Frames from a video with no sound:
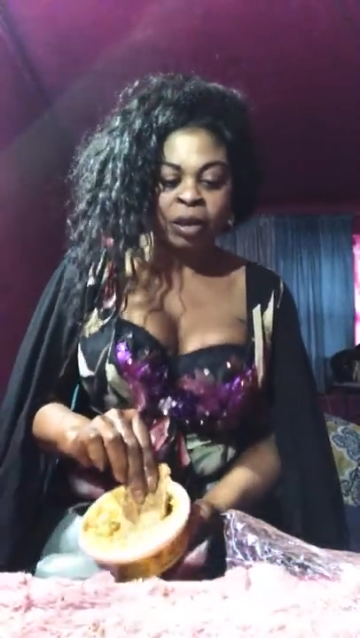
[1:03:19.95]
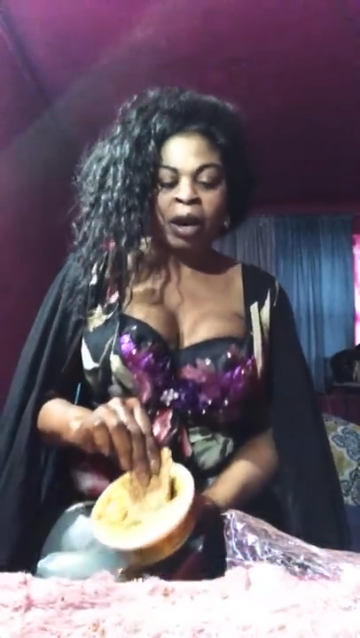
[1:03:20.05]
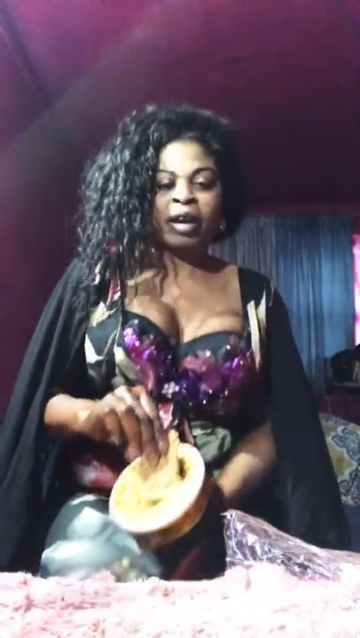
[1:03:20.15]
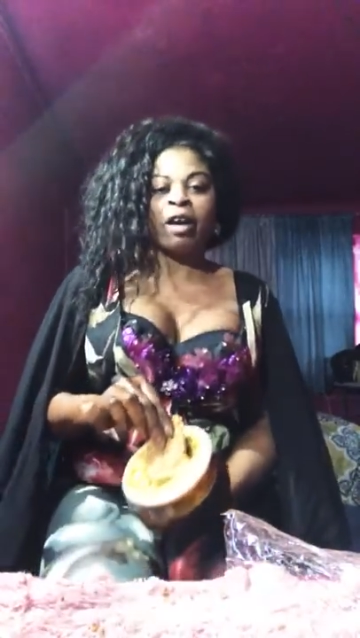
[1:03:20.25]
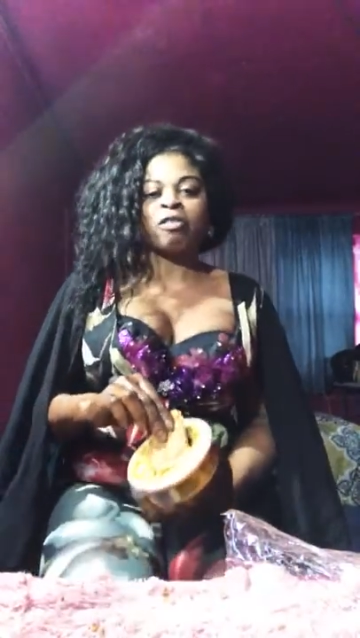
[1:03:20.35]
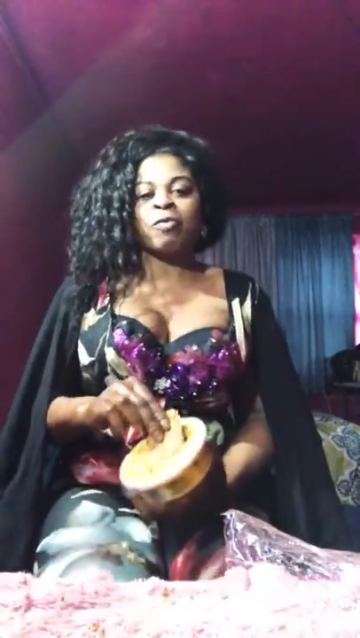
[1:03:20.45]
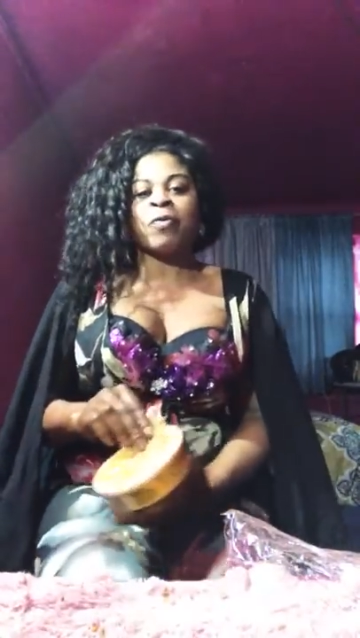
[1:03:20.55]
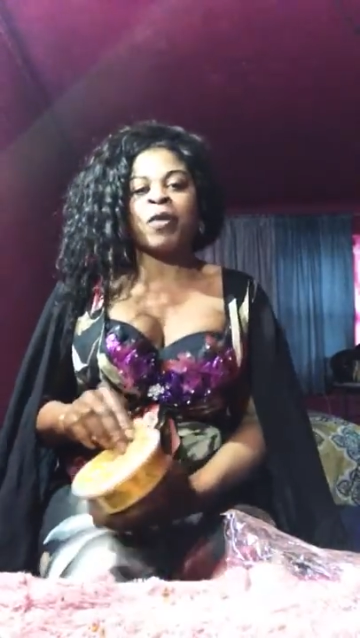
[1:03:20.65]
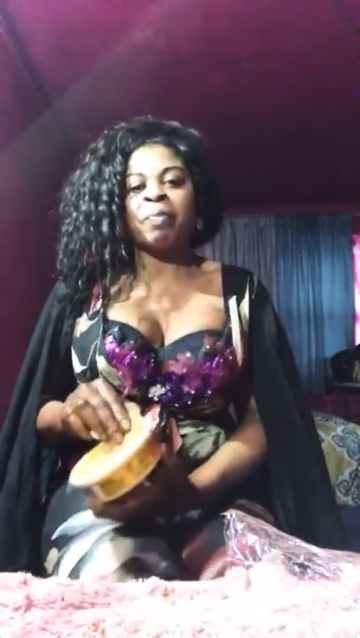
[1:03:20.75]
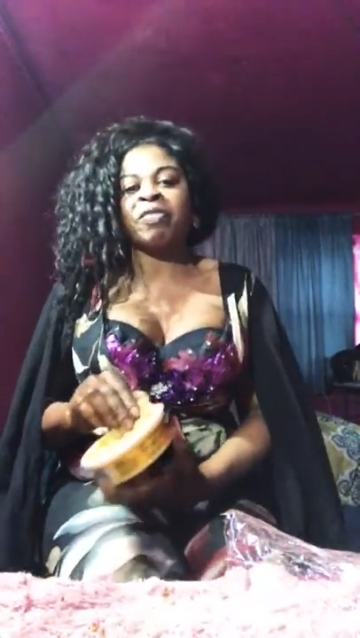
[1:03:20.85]
And you suffer
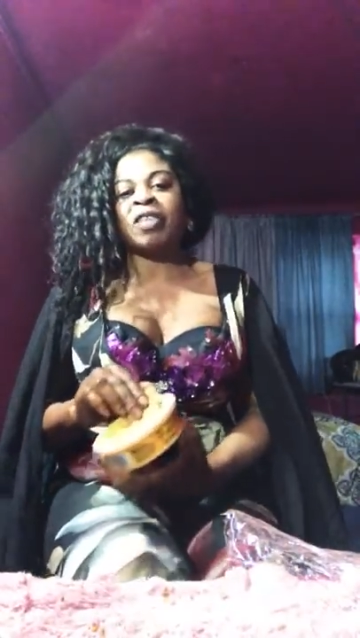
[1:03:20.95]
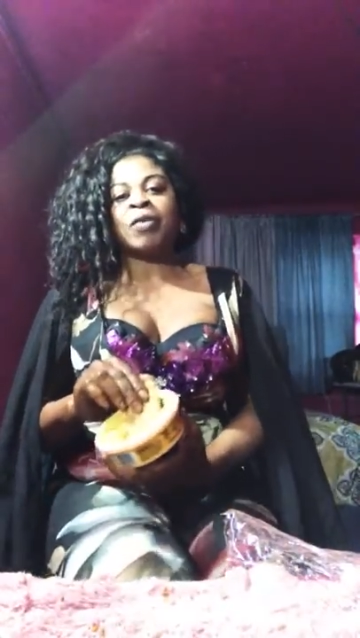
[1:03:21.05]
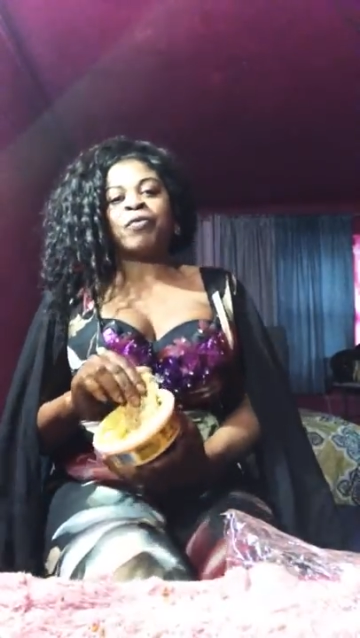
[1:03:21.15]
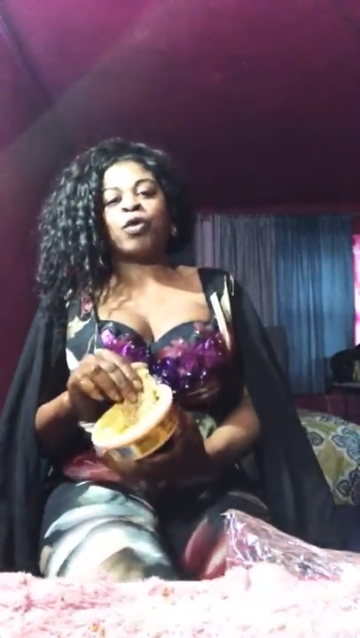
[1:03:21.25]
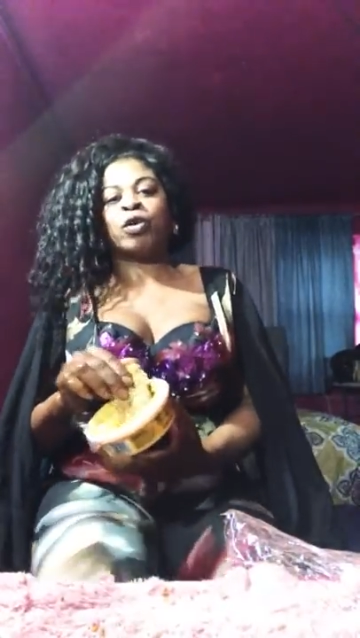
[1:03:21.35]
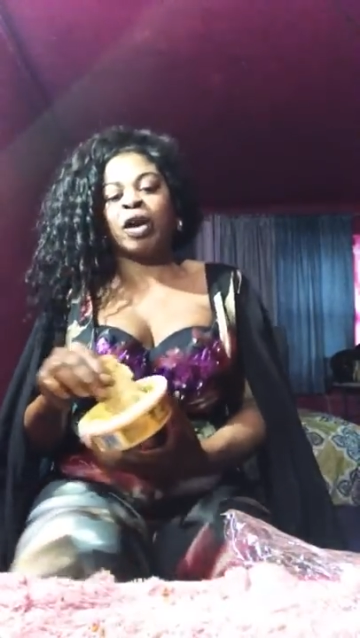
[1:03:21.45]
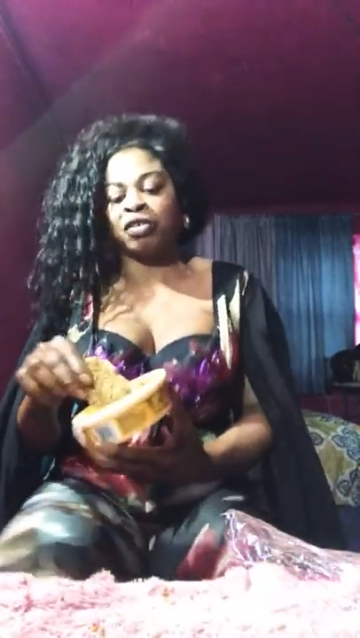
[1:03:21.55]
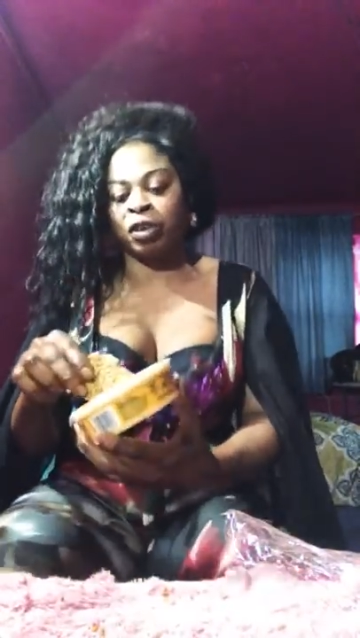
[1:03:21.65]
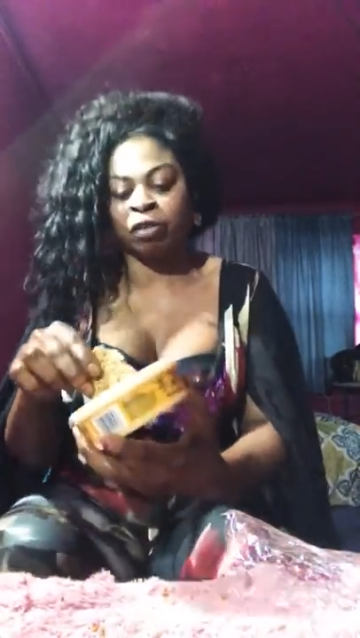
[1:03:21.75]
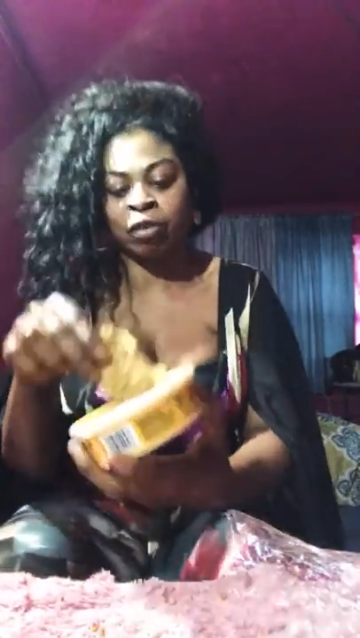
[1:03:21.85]
from sinful
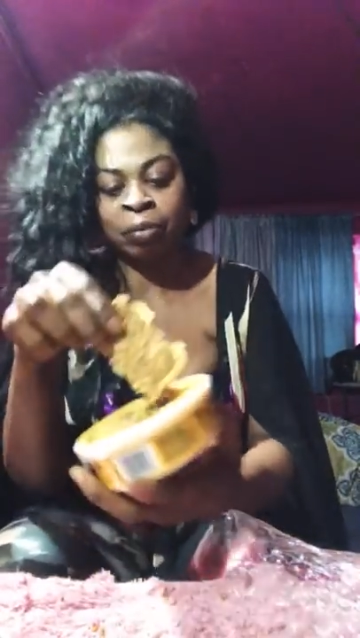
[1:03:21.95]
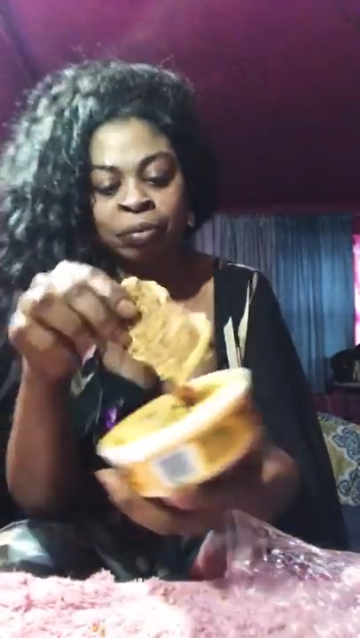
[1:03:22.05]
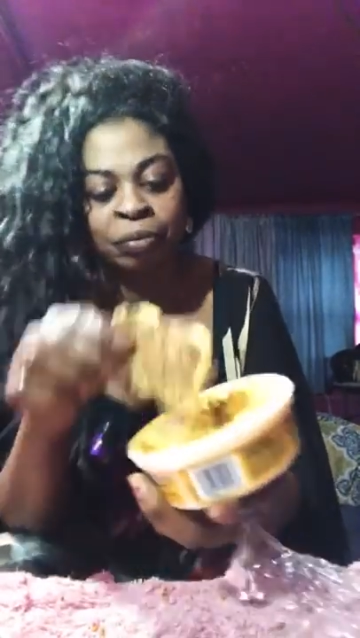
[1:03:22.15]
crutches.